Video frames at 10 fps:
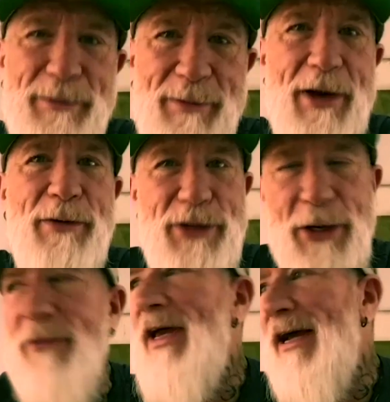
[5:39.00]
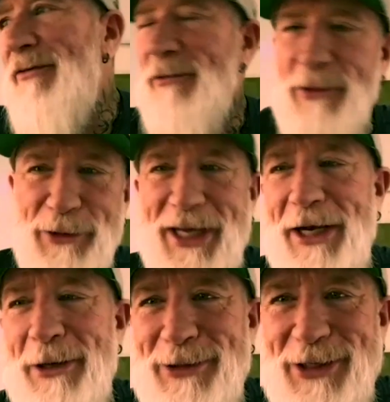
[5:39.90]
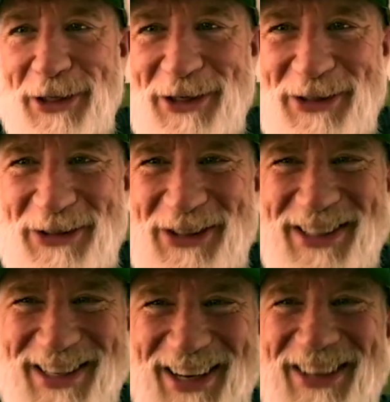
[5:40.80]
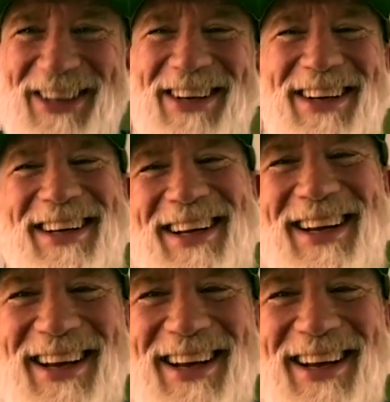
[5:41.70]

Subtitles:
Well, you know, they have their own lingo too. So, yeah.